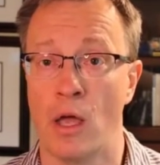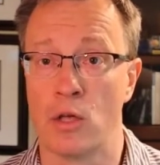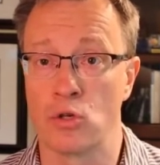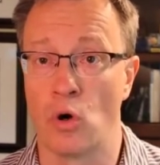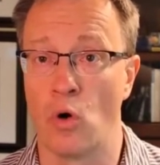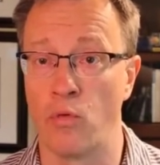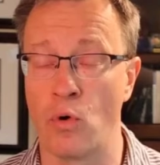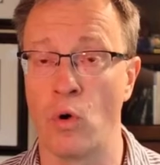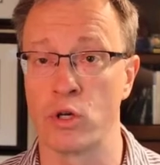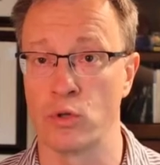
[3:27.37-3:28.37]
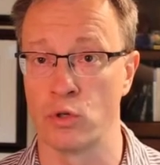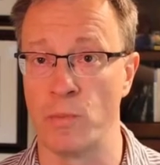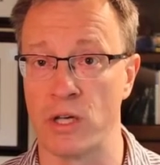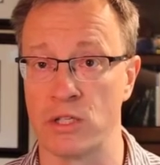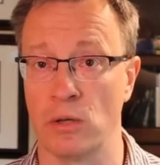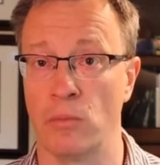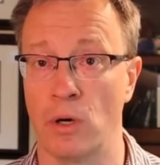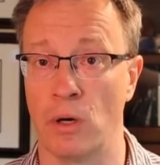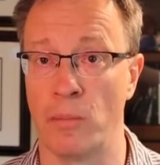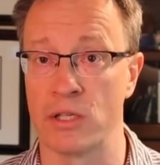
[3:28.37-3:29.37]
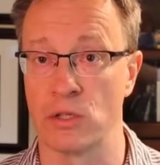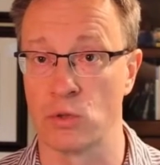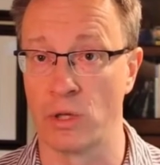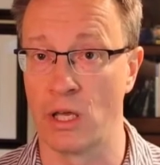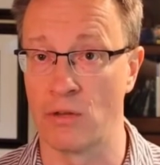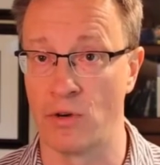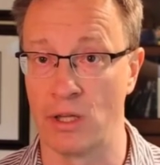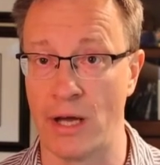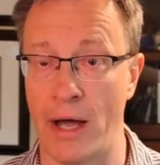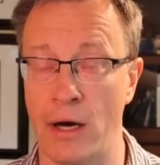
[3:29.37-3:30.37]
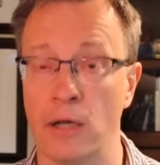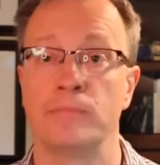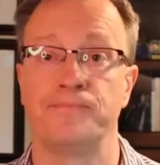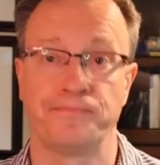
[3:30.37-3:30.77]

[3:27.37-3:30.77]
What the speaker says: So of course those muscles will get very tired,